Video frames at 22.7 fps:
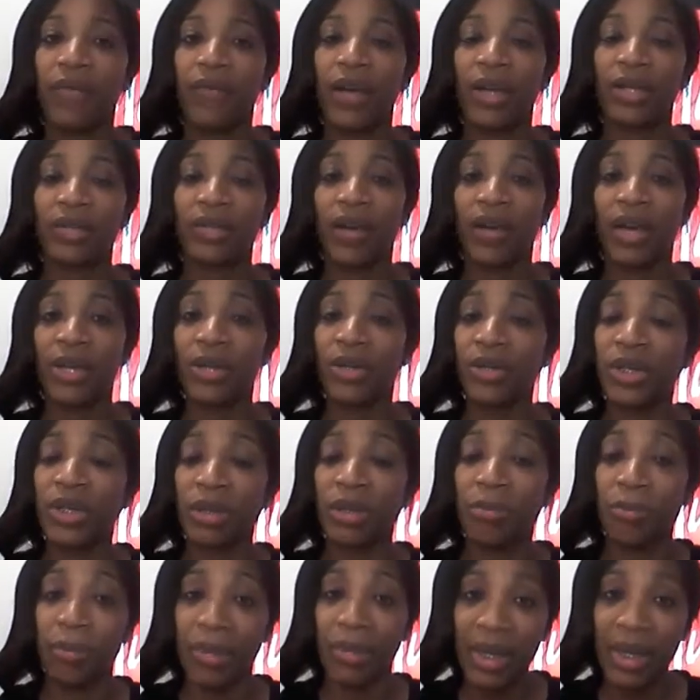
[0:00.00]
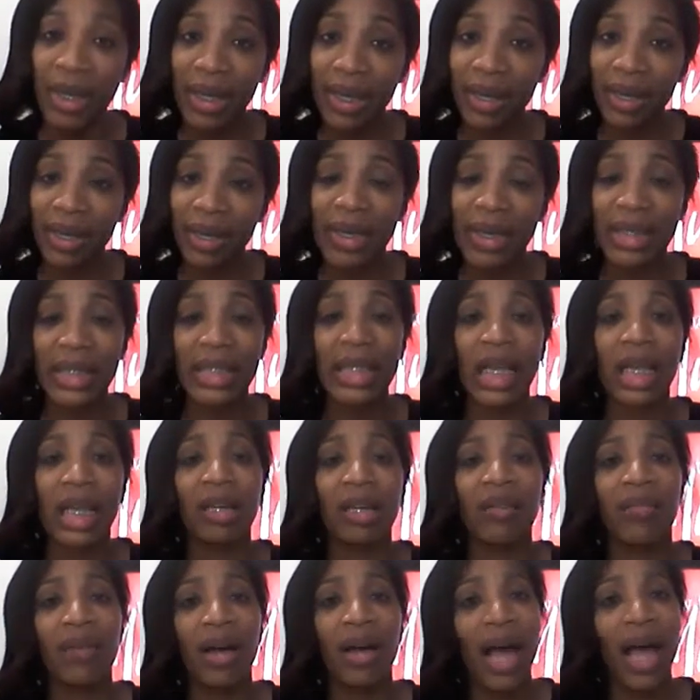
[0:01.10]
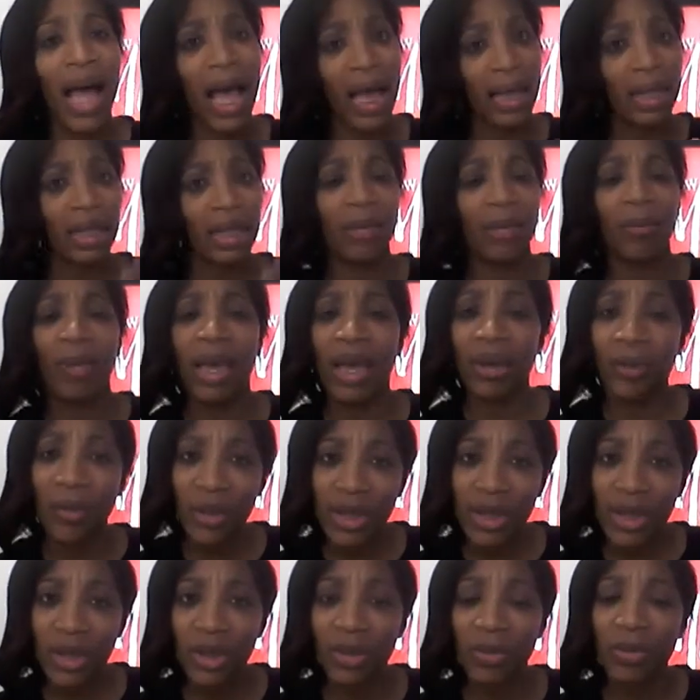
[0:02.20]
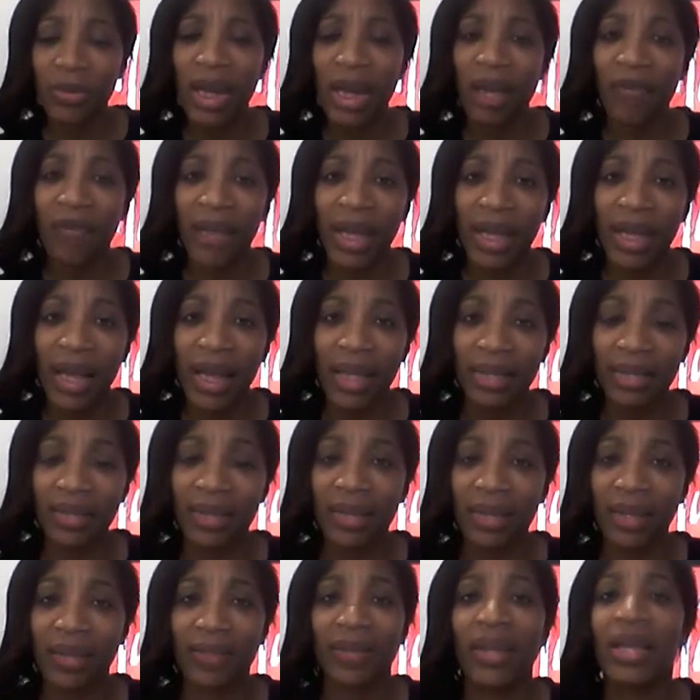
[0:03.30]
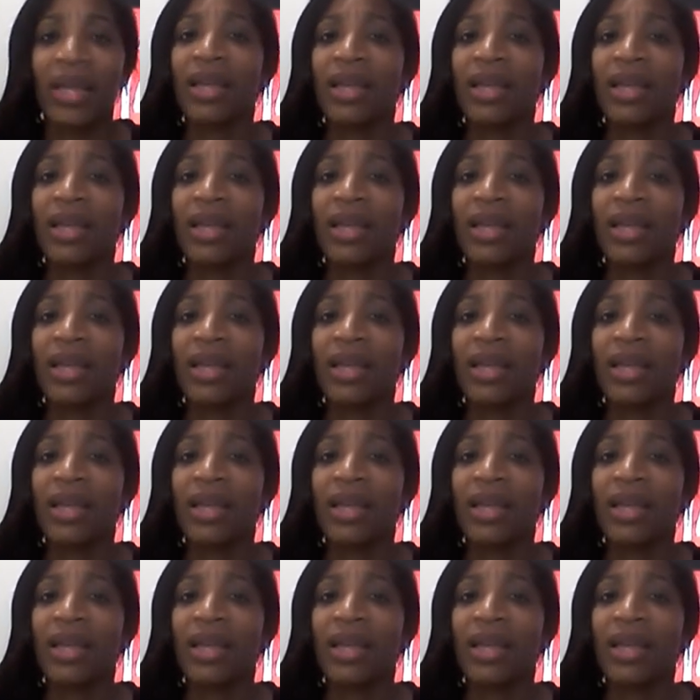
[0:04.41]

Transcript: First of all, you shouldn't be here. And second of all, I'll get back with you when I find out stuff.